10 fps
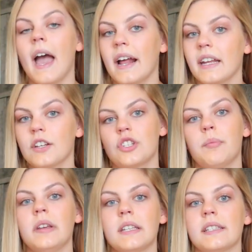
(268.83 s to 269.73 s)
Adding a
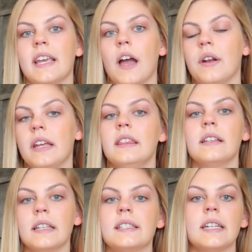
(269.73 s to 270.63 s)
shipping discount in
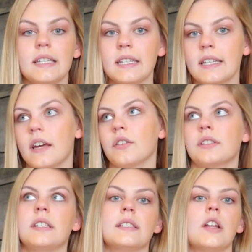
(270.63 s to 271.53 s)
the listing
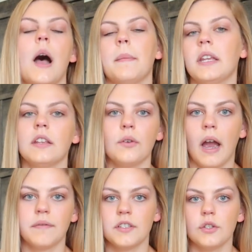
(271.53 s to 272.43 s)
details does not mean that you
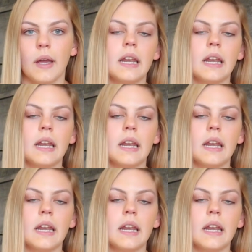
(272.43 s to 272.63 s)
have to do